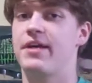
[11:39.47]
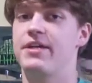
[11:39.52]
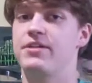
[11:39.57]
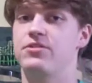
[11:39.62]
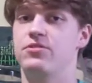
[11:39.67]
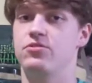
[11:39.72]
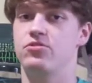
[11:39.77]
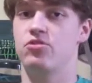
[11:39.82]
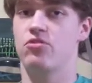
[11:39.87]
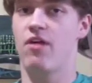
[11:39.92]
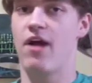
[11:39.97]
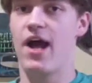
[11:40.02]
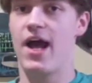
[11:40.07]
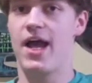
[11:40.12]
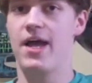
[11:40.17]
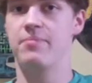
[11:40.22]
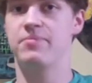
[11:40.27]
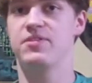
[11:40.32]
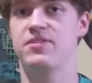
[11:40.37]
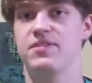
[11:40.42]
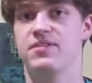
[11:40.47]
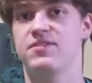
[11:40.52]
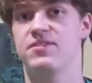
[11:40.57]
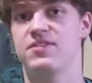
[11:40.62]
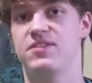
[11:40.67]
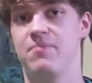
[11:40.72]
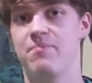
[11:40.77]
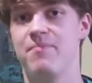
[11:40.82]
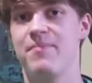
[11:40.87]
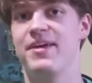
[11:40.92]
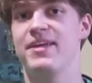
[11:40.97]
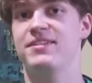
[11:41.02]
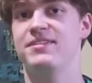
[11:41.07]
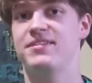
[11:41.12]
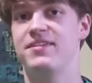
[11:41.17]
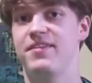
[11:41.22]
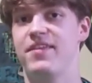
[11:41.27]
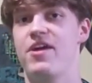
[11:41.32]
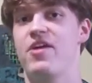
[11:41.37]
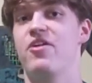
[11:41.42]
Asian tribes submit
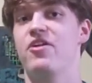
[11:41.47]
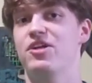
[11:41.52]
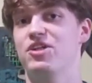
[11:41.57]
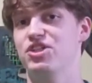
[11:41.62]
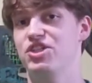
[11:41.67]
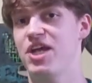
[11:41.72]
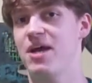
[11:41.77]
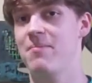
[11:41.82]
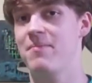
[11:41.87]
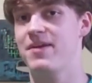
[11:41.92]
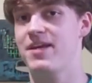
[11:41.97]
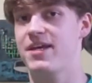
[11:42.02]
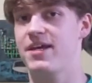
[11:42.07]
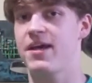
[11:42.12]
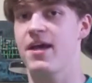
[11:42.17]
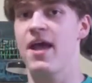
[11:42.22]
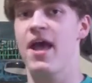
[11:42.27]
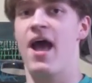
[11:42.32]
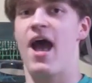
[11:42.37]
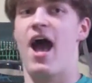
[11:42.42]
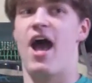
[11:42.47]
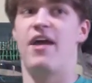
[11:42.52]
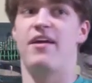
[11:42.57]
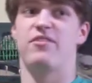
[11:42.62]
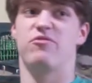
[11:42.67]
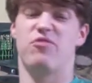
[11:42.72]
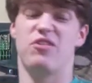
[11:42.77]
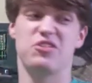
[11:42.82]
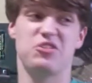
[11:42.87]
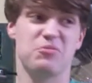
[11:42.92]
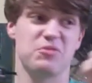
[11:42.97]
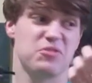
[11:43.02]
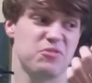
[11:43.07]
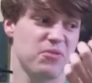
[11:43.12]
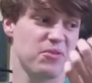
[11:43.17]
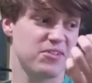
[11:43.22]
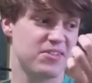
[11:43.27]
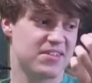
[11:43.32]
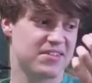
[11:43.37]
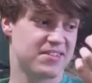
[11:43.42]
to their hegemony. And Russia was
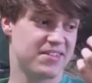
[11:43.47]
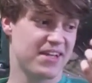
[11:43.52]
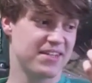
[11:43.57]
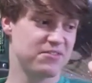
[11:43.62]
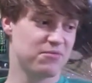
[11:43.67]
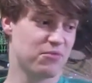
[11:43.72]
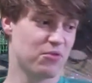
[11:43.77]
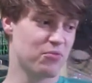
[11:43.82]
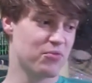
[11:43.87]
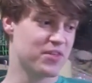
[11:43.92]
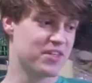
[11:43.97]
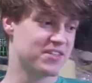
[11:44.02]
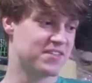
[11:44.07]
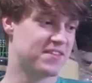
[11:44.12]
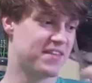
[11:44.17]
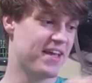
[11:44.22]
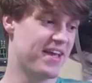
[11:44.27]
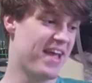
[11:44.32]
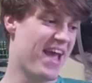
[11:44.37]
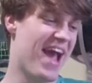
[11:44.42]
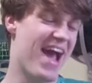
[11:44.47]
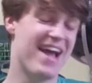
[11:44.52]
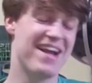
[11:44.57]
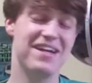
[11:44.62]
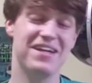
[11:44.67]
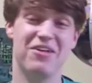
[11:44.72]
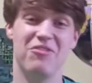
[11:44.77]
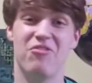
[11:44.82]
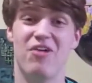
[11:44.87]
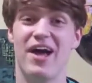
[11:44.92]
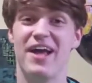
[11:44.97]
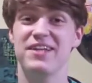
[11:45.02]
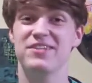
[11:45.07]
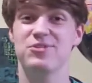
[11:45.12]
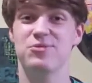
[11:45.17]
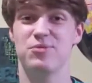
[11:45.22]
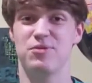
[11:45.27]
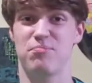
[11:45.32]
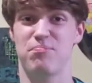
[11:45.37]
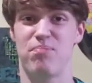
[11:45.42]
really successful with this. They had an
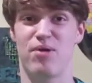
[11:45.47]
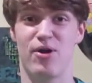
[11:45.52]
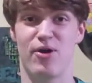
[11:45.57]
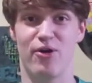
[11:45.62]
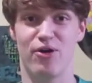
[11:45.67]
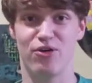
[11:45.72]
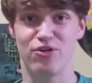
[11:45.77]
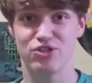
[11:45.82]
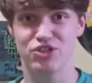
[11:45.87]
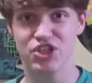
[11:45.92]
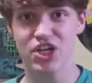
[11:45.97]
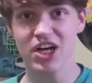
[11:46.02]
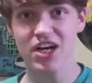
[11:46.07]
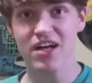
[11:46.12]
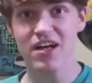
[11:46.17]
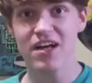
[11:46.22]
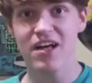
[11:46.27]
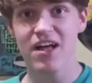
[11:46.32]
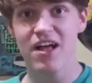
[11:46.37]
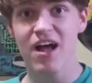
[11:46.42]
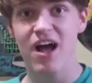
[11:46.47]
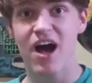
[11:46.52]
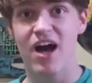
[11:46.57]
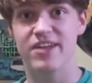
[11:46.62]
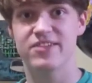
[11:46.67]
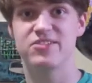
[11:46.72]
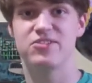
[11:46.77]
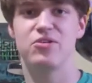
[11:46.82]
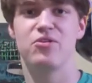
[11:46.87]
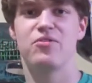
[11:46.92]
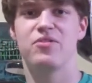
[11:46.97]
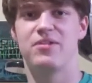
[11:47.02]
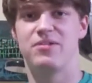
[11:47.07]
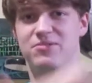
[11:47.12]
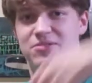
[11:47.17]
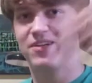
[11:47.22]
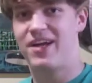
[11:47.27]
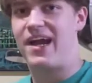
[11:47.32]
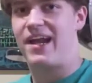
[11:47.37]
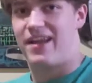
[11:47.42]
alliance with Persia until the
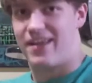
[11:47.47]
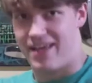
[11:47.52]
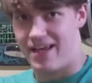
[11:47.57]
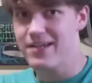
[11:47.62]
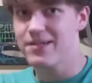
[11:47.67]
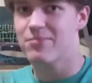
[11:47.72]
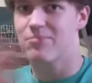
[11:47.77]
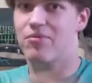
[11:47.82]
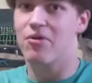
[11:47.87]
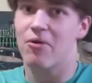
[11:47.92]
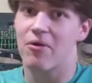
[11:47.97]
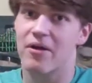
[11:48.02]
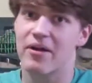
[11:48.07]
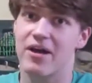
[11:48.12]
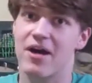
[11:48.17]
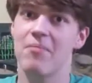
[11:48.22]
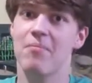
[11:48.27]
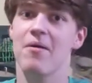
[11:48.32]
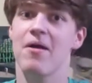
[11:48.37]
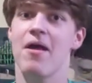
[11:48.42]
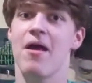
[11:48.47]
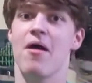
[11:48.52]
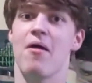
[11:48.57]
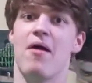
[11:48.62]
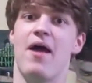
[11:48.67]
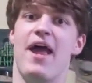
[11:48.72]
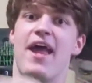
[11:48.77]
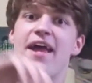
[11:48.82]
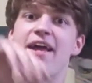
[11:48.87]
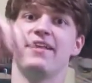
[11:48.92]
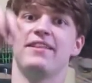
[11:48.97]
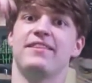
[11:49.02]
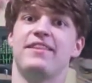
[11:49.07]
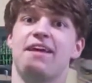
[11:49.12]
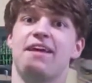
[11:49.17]
United Kingdom broke it up. And